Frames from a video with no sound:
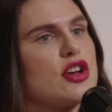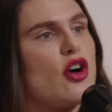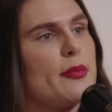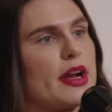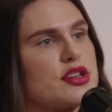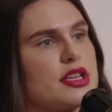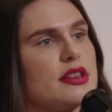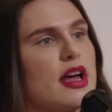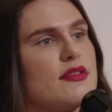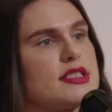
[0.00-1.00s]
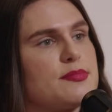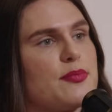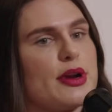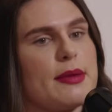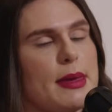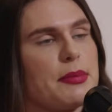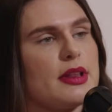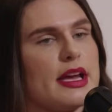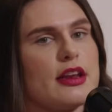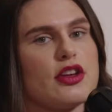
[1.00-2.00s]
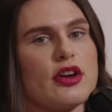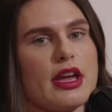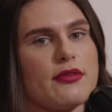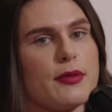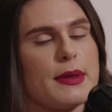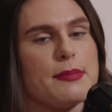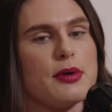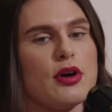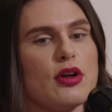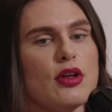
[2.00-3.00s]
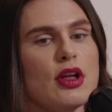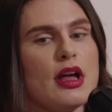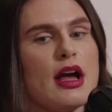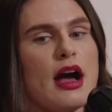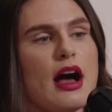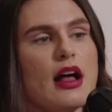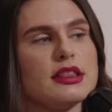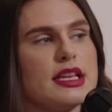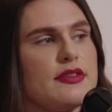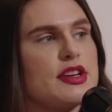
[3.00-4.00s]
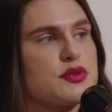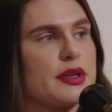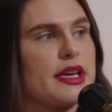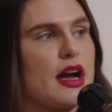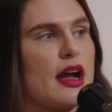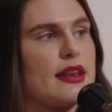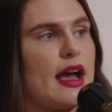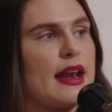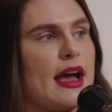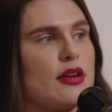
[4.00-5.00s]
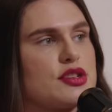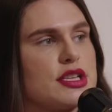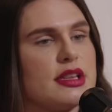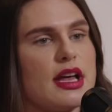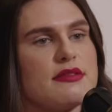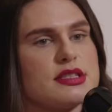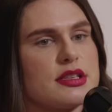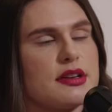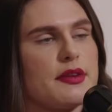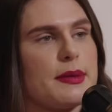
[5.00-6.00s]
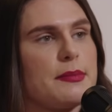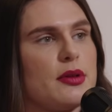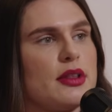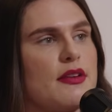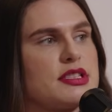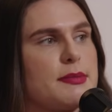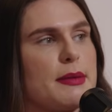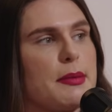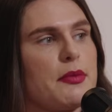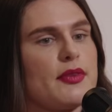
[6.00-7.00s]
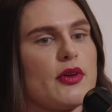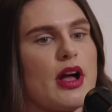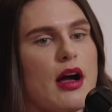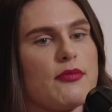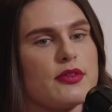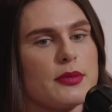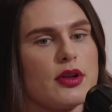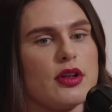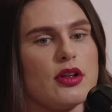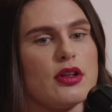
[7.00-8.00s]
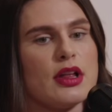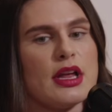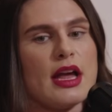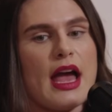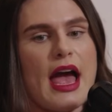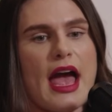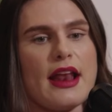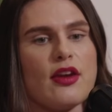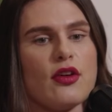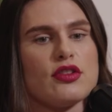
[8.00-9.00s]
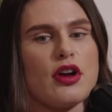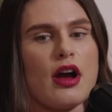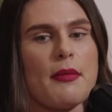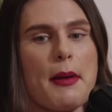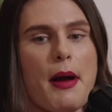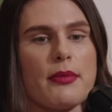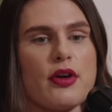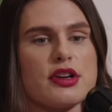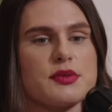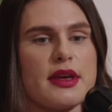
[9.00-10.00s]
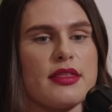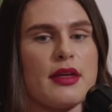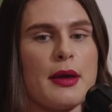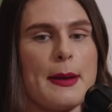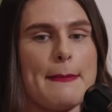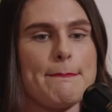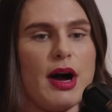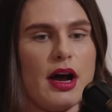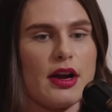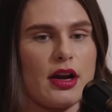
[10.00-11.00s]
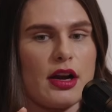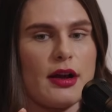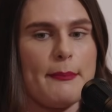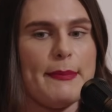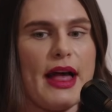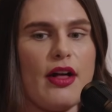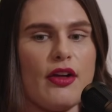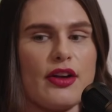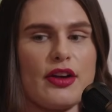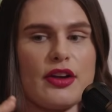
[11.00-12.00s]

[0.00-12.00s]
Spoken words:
a homemaker. She loves bringing people in, cooking for people. Olivia's really gotten that now. She loves to cook for people, loves to make people feel comfortable. And my mom cooks with butter, milk.